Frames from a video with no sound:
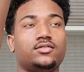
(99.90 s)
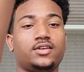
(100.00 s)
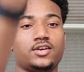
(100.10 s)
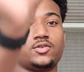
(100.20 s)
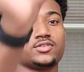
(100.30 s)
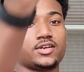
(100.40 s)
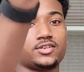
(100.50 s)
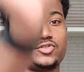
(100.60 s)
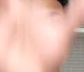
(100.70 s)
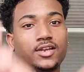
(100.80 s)
it goes like in
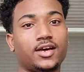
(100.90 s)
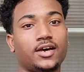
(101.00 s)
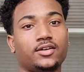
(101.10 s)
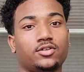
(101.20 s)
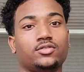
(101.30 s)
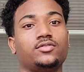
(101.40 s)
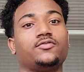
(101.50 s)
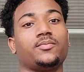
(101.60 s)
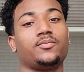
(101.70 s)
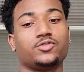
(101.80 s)
a straight line, or
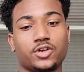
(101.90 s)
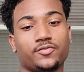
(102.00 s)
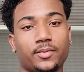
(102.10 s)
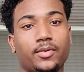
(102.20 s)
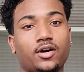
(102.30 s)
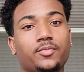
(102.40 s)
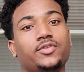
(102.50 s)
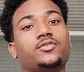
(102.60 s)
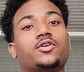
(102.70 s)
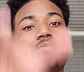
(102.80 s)
from you start from the bottom
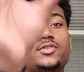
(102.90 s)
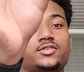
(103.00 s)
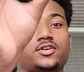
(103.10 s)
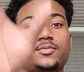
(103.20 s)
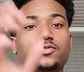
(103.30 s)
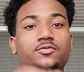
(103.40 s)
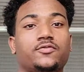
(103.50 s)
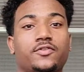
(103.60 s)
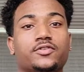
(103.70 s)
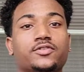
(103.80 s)
and you go up to the top. So
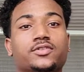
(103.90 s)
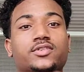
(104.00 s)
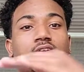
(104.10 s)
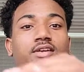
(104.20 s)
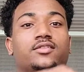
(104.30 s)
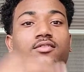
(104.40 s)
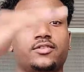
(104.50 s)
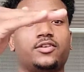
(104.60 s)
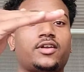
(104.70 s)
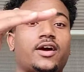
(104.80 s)
first, second,
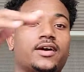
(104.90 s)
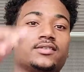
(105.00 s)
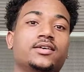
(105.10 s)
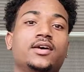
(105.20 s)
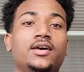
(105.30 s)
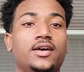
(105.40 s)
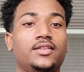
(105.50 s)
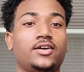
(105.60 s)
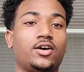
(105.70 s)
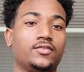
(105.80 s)
third act,
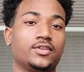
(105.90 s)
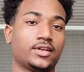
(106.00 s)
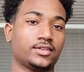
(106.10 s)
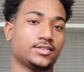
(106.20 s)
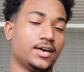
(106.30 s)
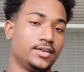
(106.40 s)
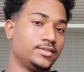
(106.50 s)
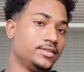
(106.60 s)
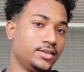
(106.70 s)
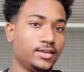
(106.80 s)
and then off to like the side
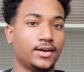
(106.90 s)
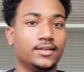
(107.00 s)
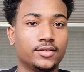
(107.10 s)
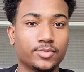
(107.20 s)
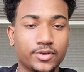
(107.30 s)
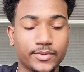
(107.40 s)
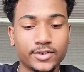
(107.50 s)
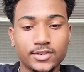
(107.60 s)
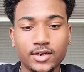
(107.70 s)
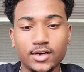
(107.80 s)
is Iki Island, pretty
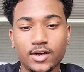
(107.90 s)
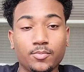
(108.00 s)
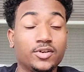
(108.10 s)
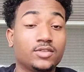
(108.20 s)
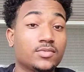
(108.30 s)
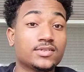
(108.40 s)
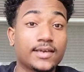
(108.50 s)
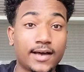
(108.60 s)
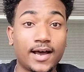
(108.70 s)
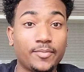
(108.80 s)
much. But the
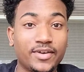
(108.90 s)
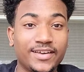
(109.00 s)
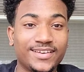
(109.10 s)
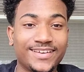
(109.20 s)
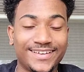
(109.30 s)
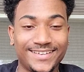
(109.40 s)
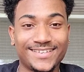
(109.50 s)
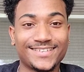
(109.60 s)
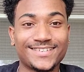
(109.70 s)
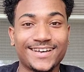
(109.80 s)
mistake I made
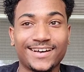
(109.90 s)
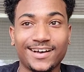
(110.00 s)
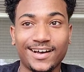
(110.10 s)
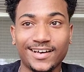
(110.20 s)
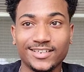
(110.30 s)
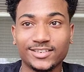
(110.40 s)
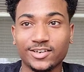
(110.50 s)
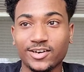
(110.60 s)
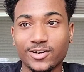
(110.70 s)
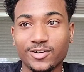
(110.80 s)
is I
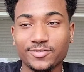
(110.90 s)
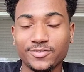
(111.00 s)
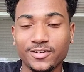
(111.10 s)
started off.